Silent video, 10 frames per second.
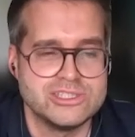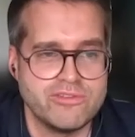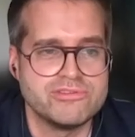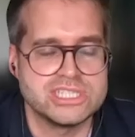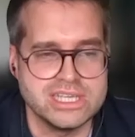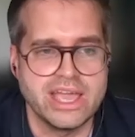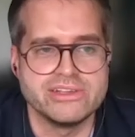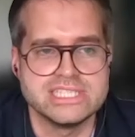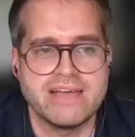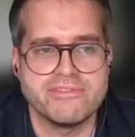obviously
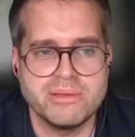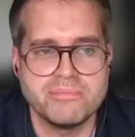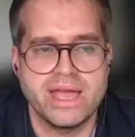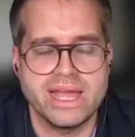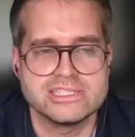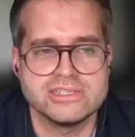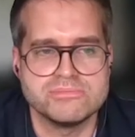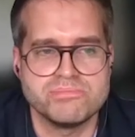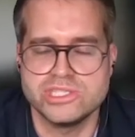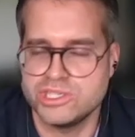going to have an impact.
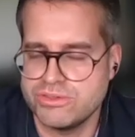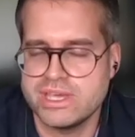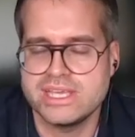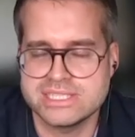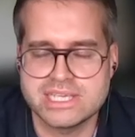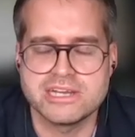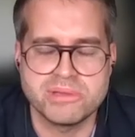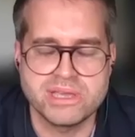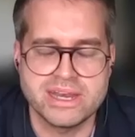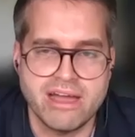But do you think it's going to
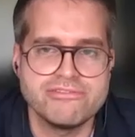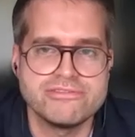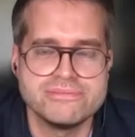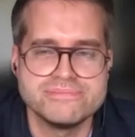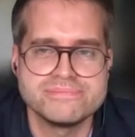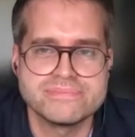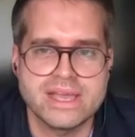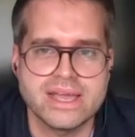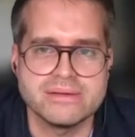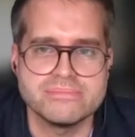be enough?
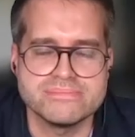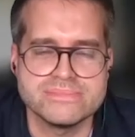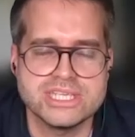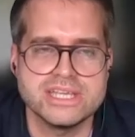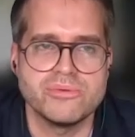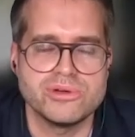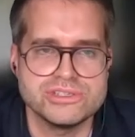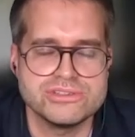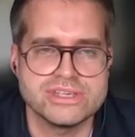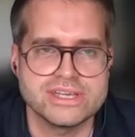Sina, what do
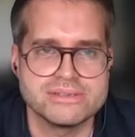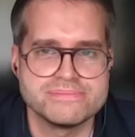you think?